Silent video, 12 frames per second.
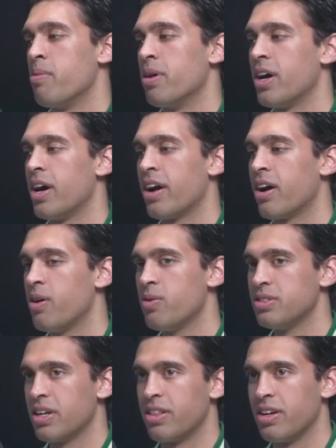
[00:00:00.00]
But I, I
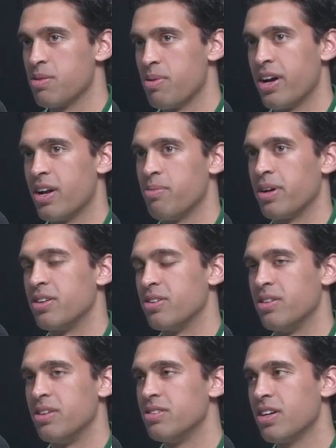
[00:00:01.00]
always like think in my head, I'm like,
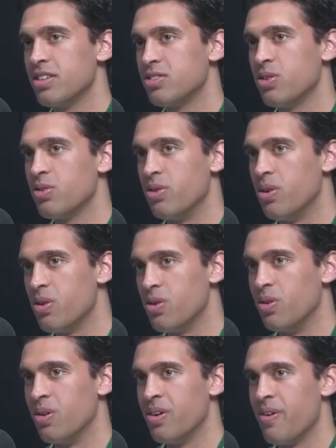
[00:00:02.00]
guys don't know.
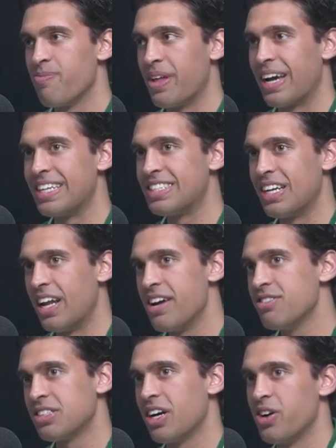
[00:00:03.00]
No. Yeah. Like it's a
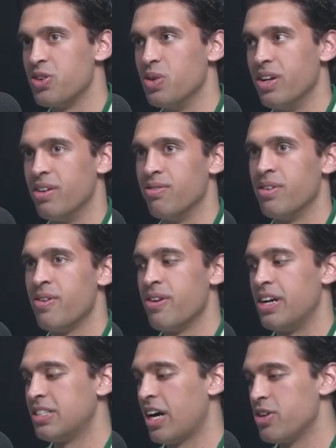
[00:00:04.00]
lifestyle you live. it is.
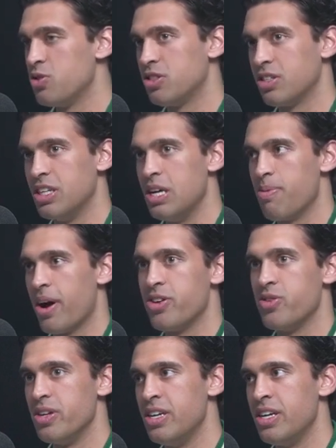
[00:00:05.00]
It's yep. how you sleep, how
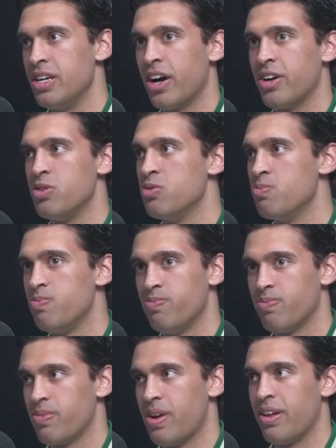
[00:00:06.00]
you eat, how you
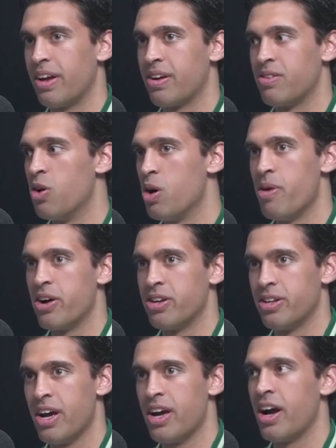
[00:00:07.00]
yep. like you go about your, your
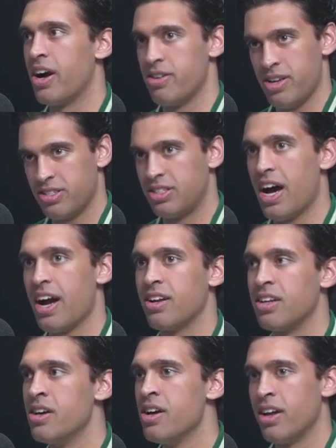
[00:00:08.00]
day. Body, how, yep.
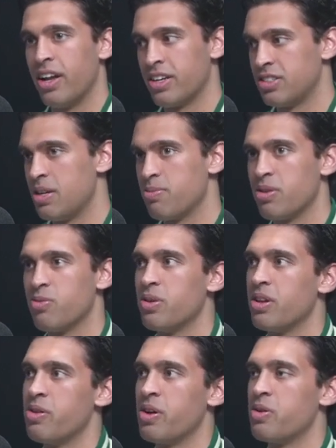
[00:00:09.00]
Exactly. Yeah. Like same thing
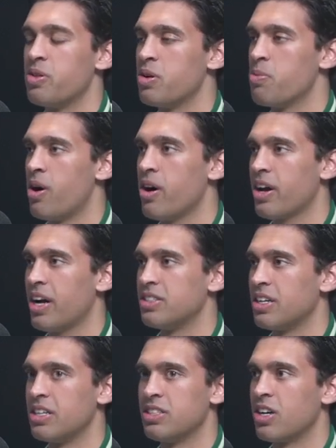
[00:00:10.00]
with like, with your podcast.
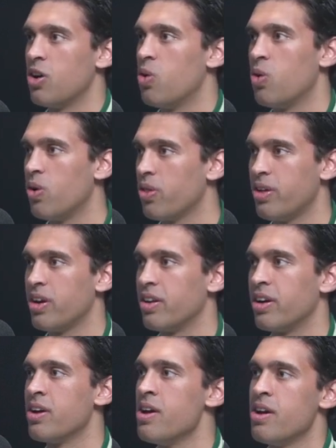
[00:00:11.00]
Like it's like a whole thing.
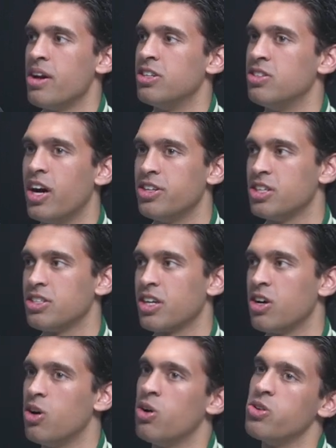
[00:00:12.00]
Like it's it not is, just man.
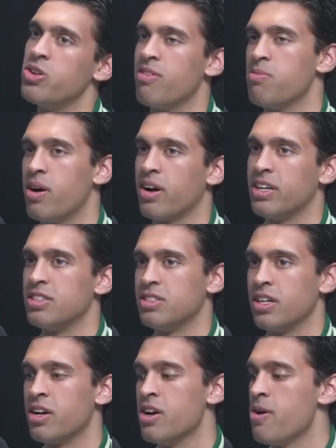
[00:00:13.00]
like a, oh you have a podcast. It's
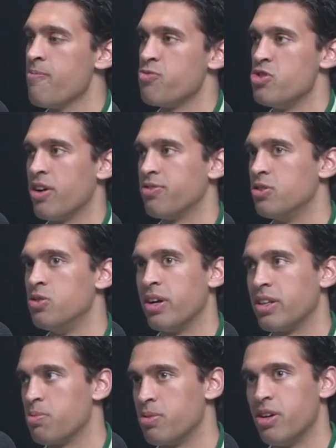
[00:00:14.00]
like oh no, you have to do
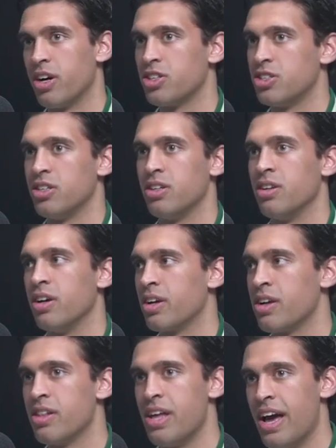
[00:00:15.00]
like the production, Bro, like,
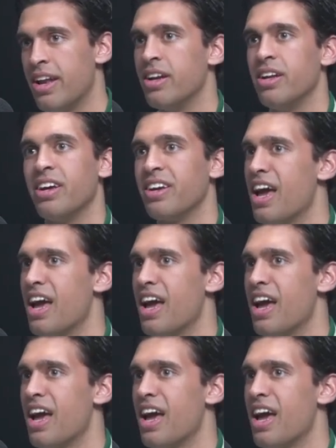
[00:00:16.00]
editing. editing.